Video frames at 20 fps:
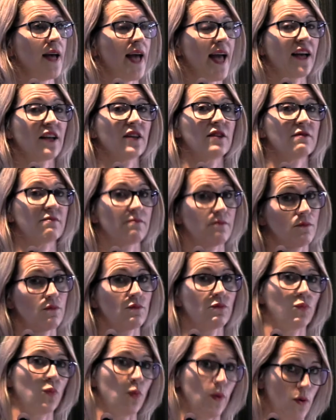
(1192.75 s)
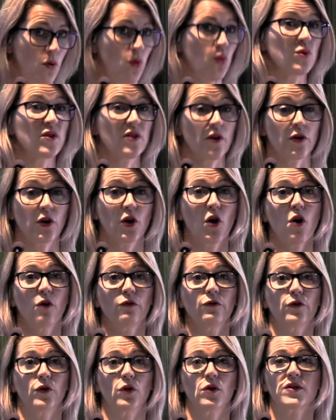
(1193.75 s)
And also the
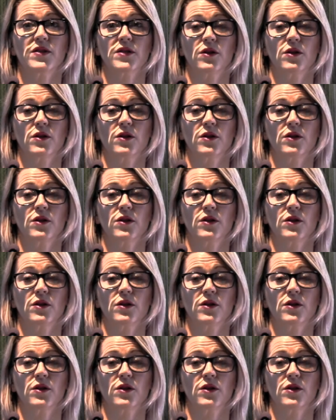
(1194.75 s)
converse,